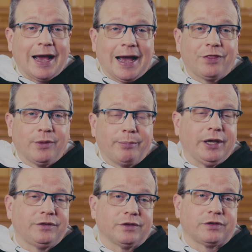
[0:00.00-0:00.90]
at the
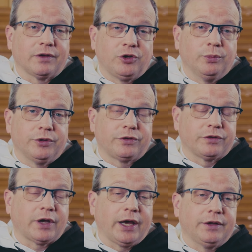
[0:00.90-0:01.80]
basis of human
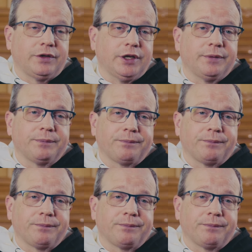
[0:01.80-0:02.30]
society.